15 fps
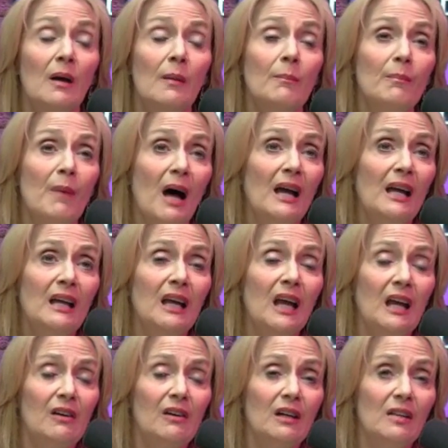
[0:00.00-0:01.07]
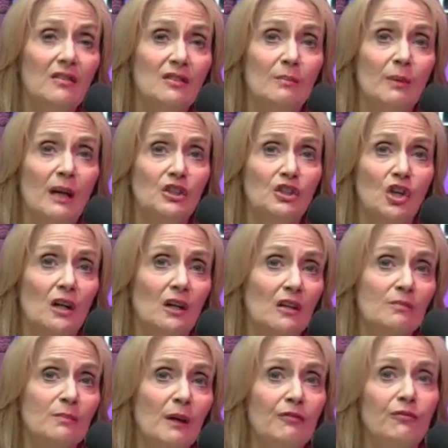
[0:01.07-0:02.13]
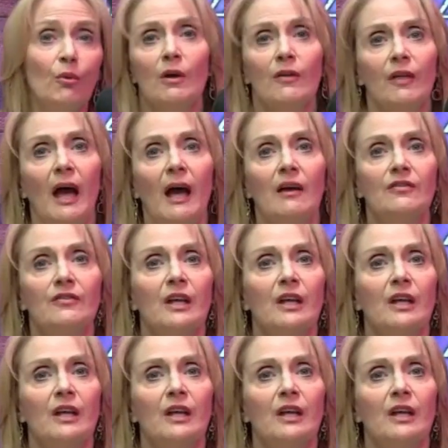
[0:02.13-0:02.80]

My Aries in my chart is my fourth house.